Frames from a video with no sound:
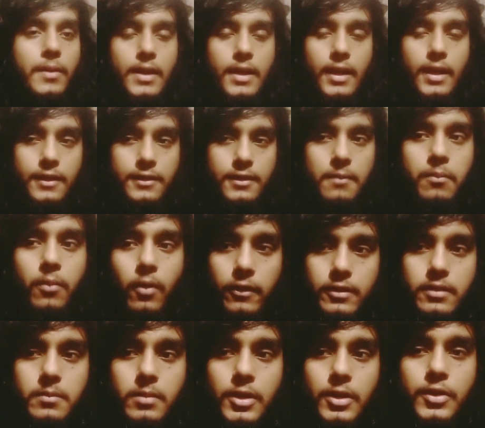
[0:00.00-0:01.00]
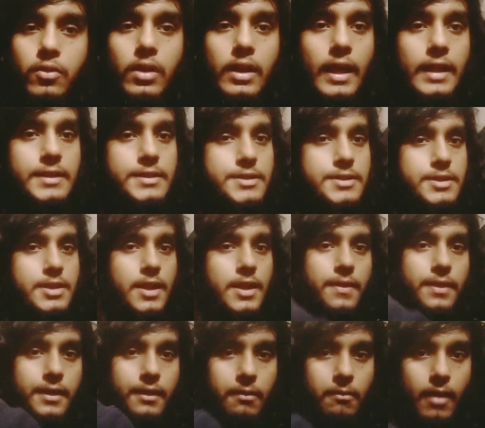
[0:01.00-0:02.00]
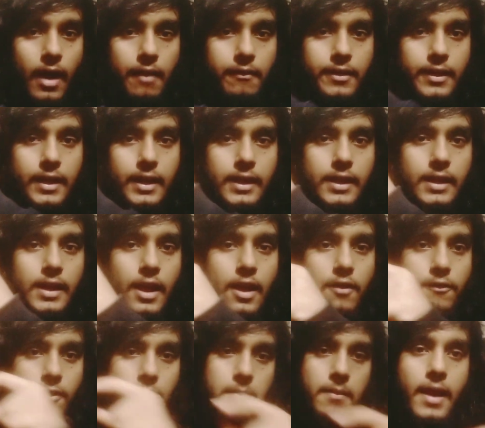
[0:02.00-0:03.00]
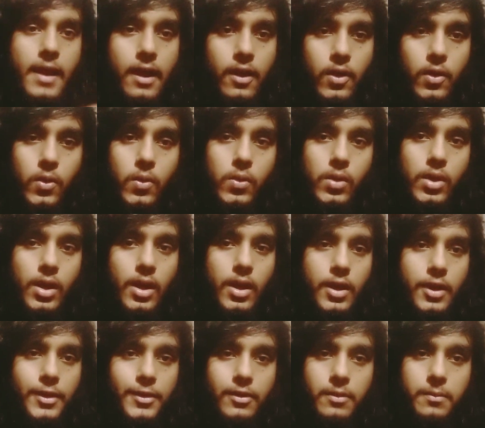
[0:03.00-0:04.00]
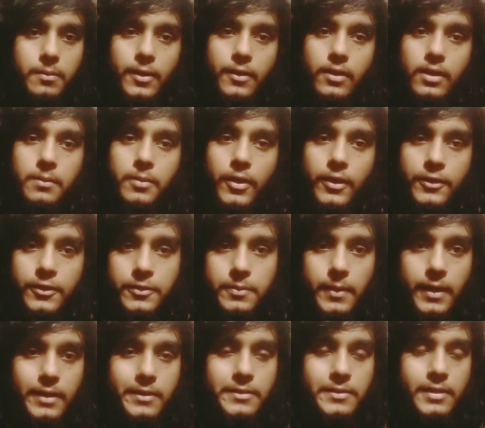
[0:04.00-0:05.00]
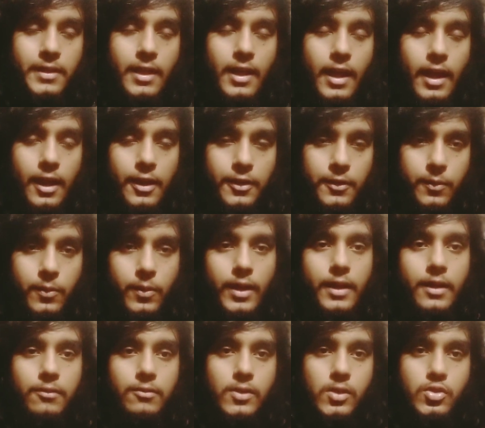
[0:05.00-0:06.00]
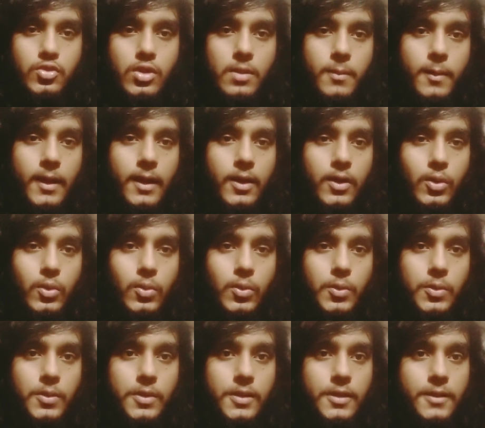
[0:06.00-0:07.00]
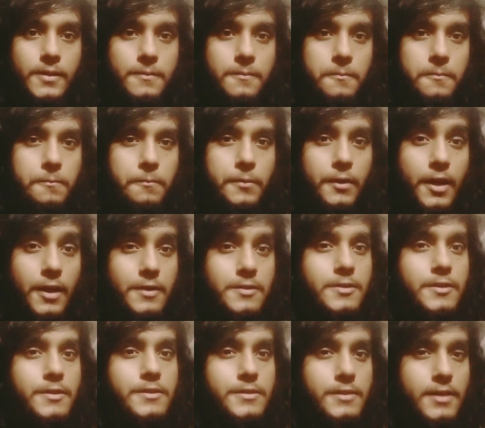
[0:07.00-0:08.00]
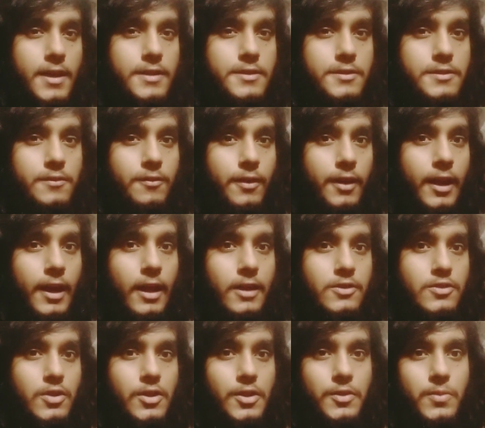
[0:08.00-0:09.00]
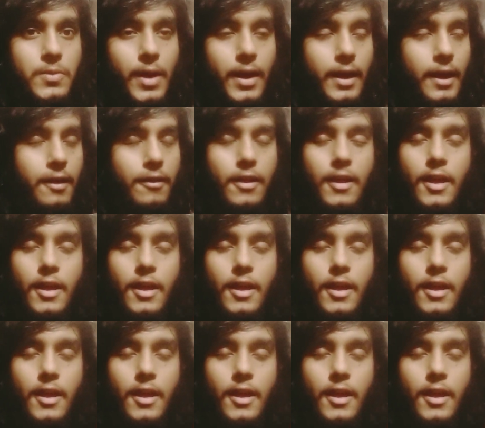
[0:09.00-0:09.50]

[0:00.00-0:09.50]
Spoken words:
is it possible to lens the gravity from black hole to a particular point in space to create a virtual black hole? The answer is yes, we can actually do it, and